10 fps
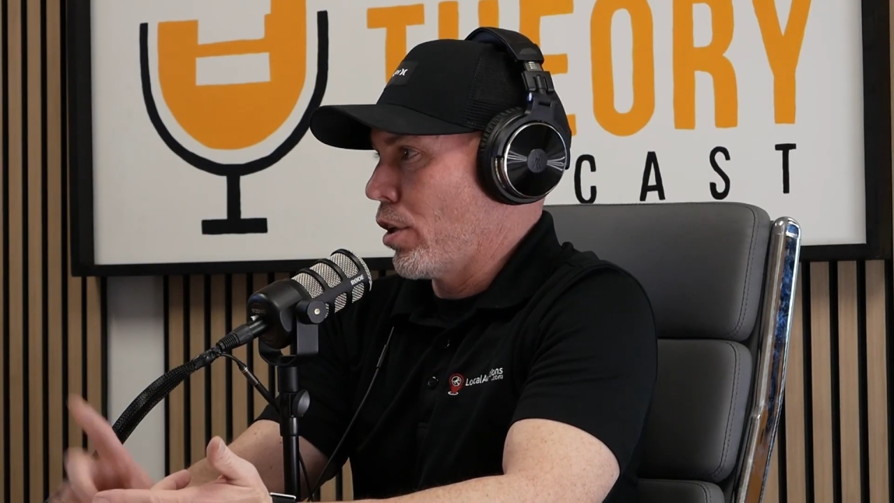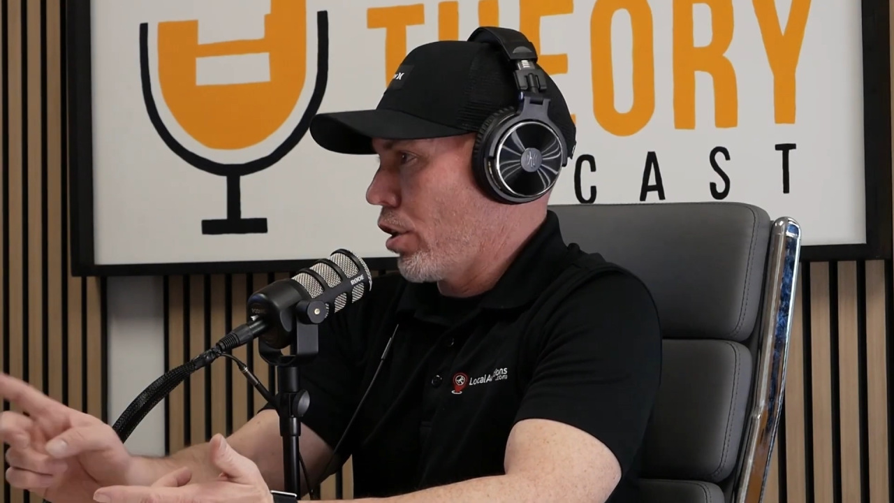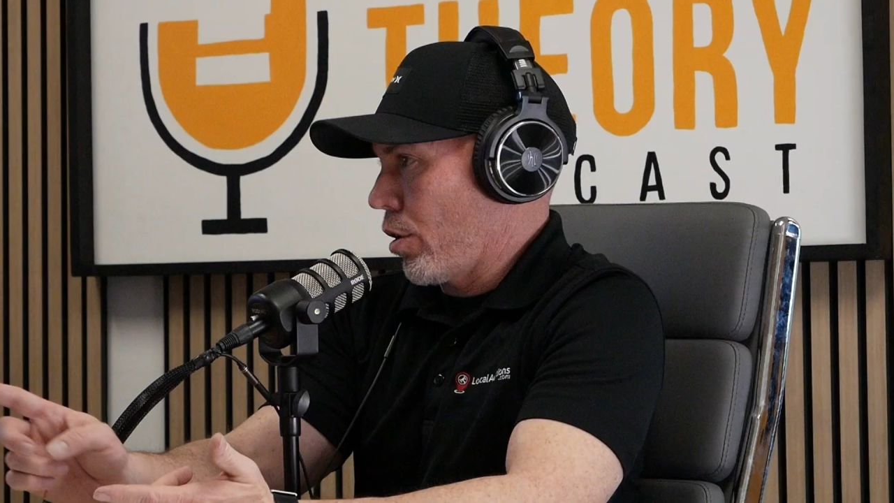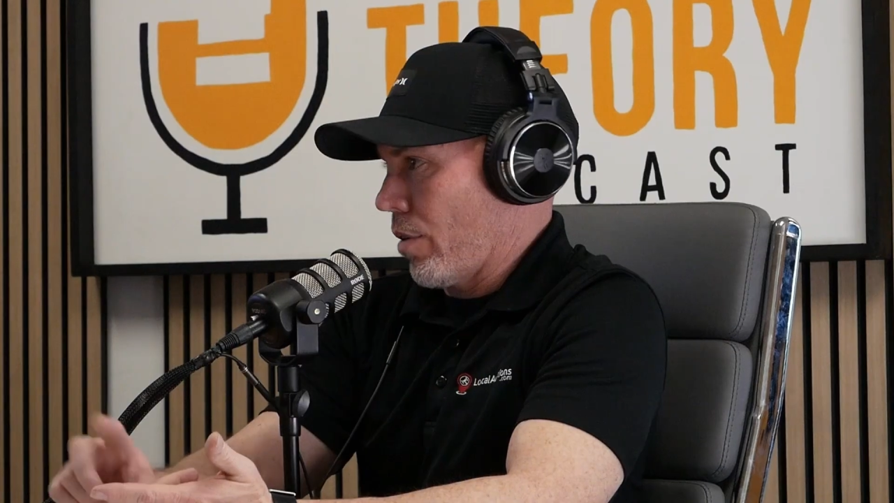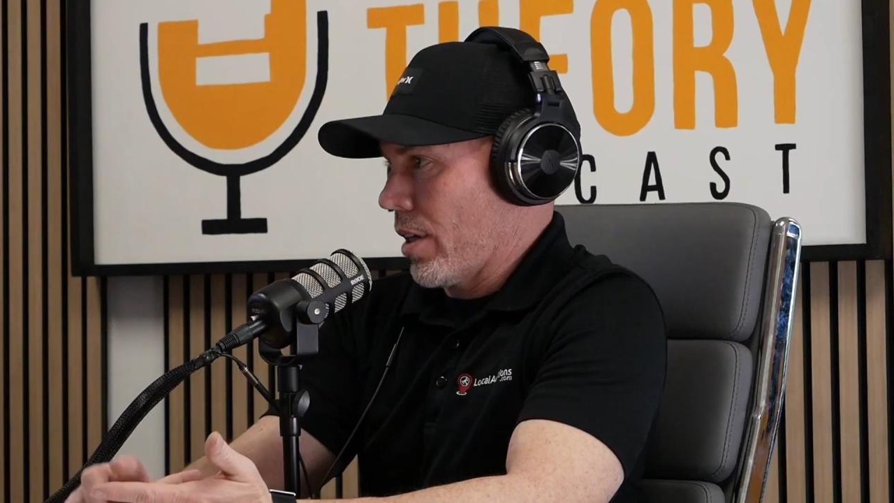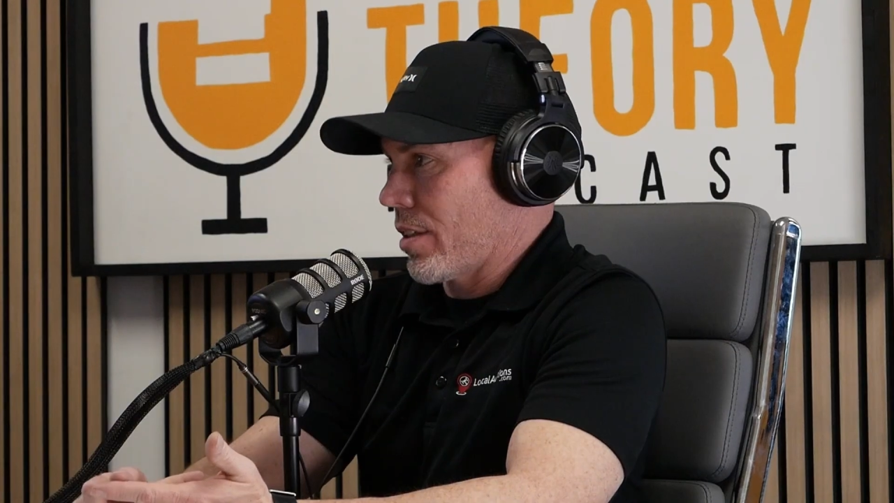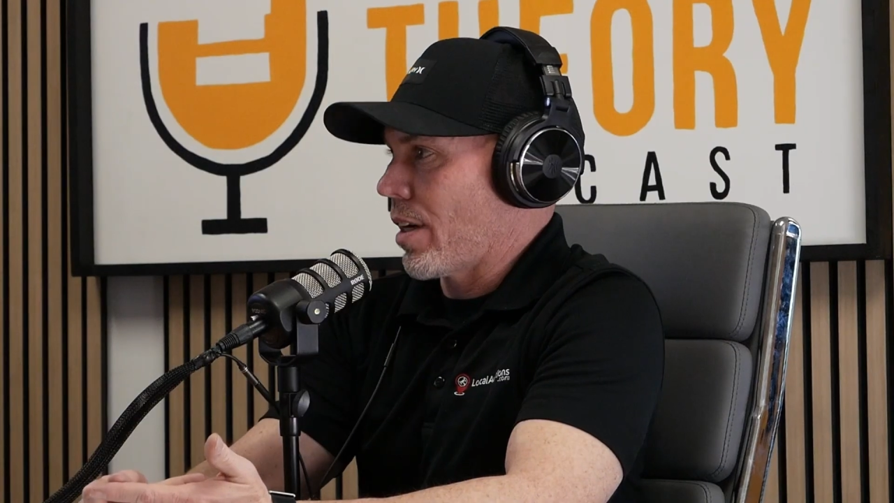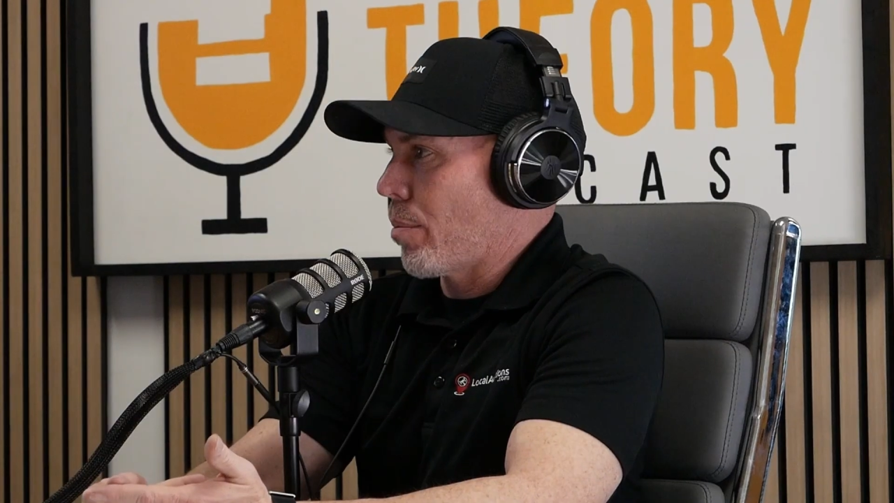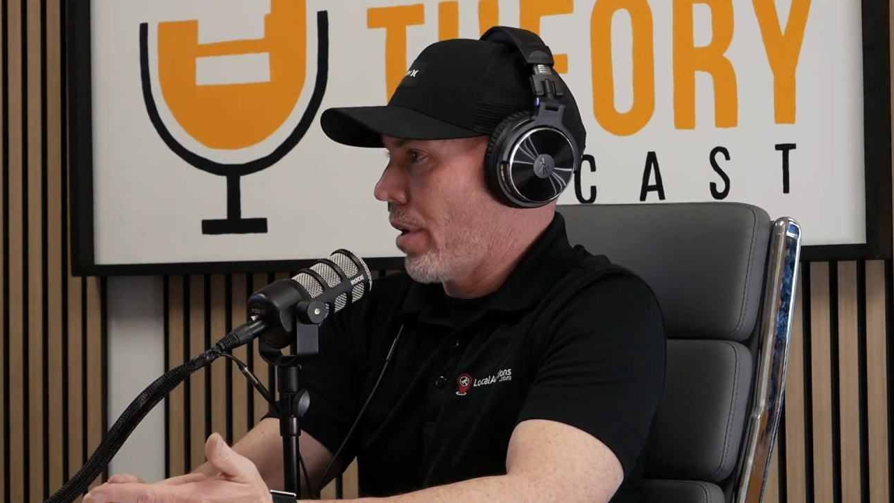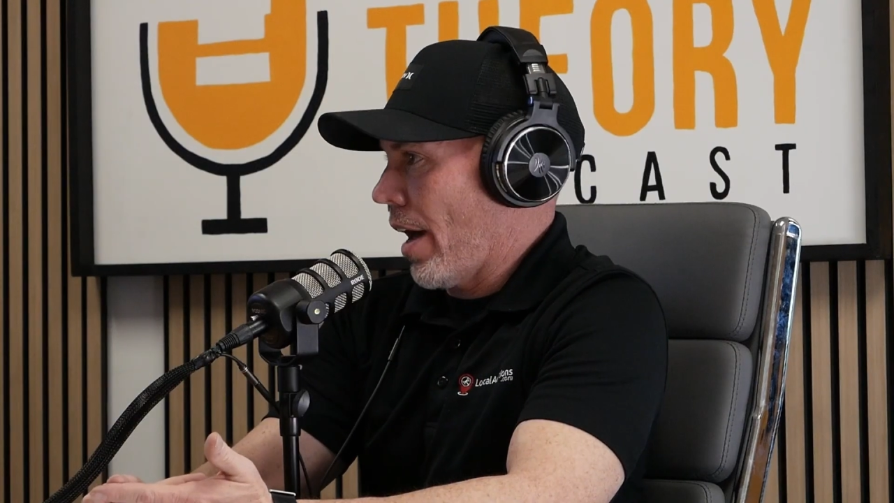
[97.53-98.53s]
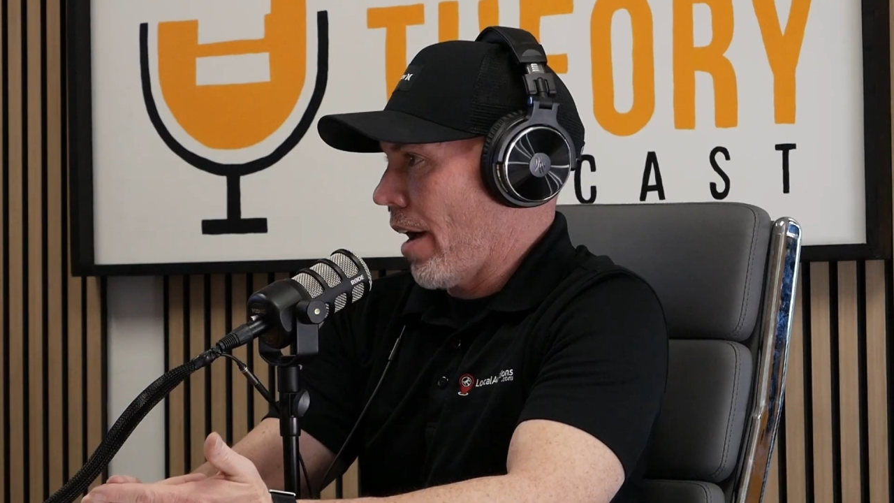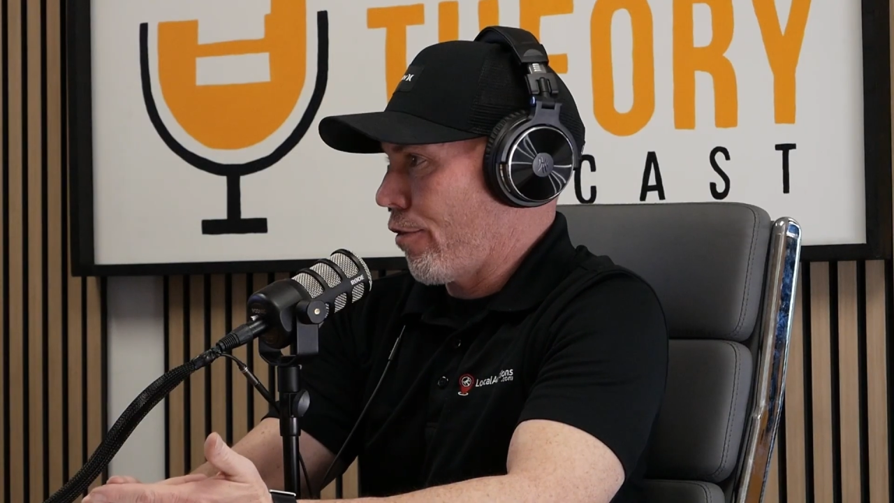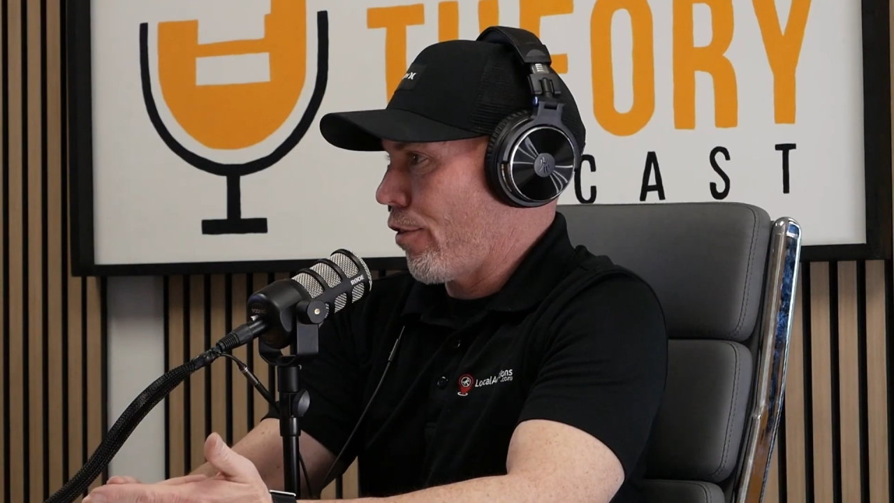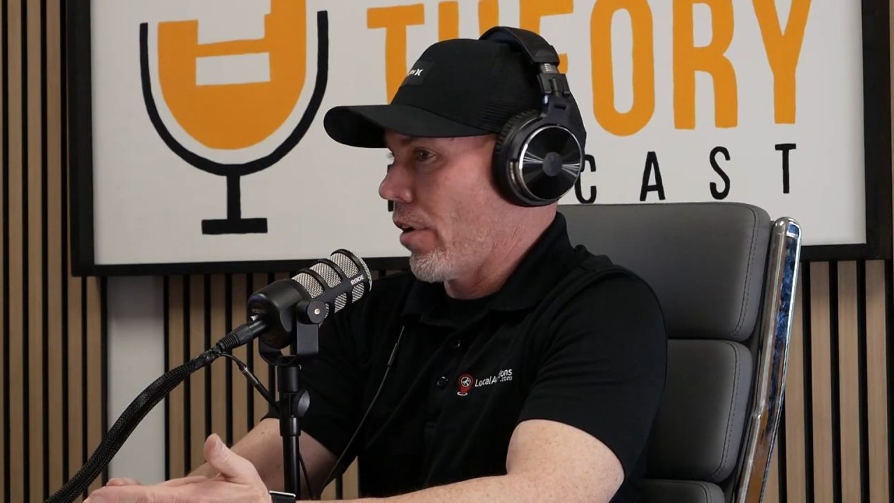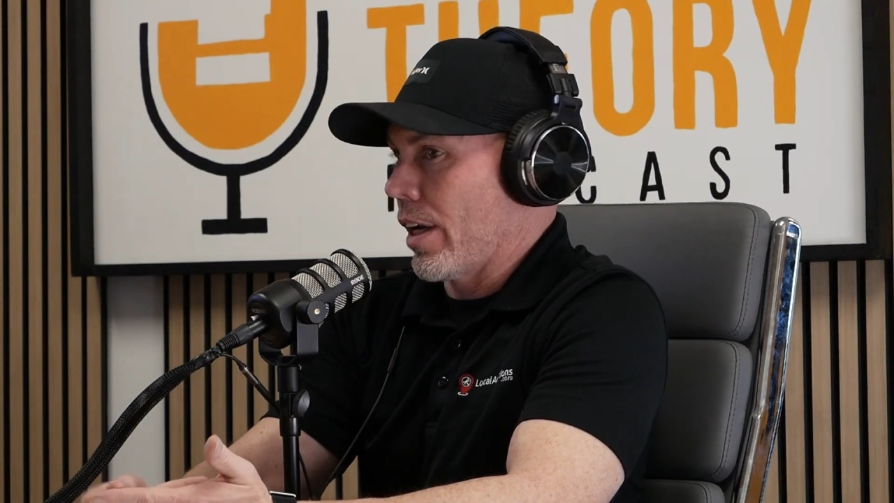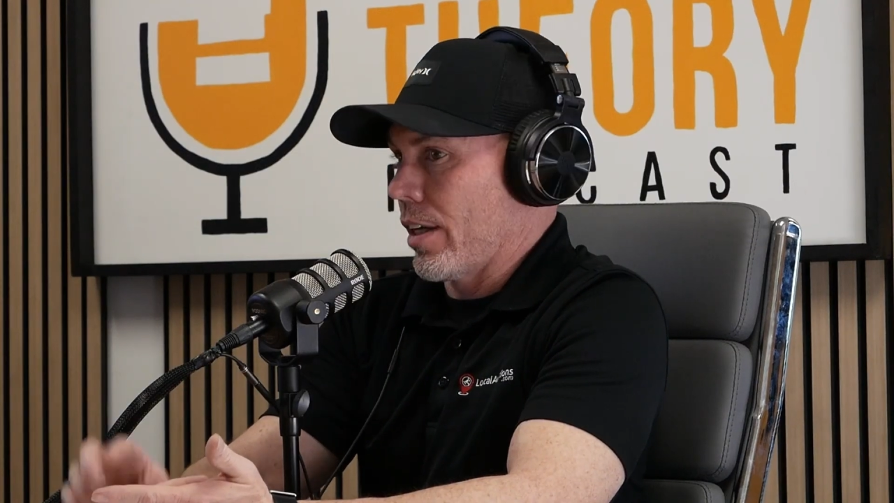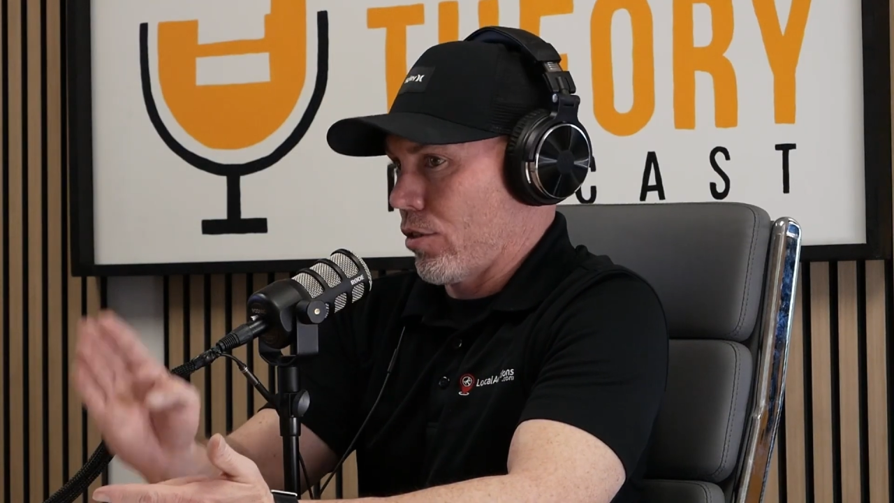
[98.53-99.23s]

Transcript: you can run a separate ad for it,